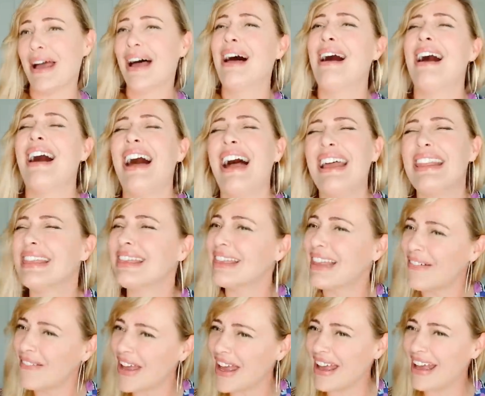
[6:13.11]
I
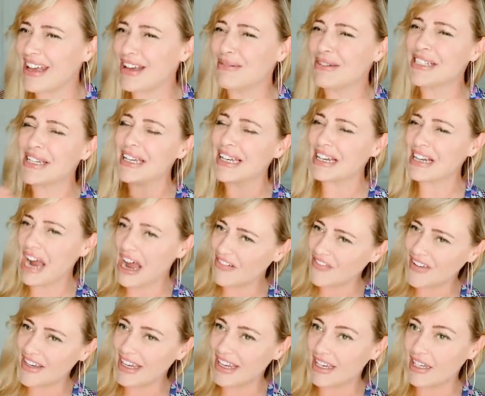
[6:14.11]
love it. We should get a
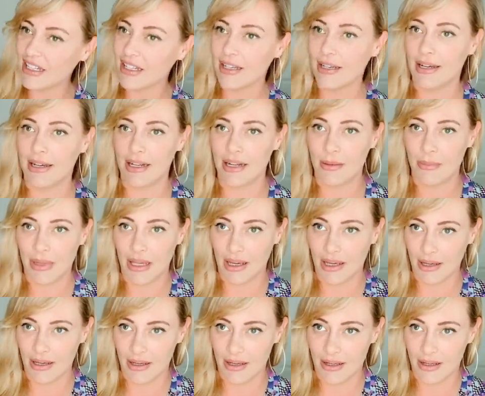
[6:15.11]
coffee. And I'm
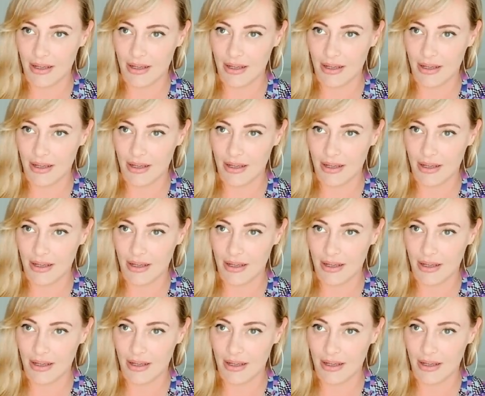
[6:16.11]
like,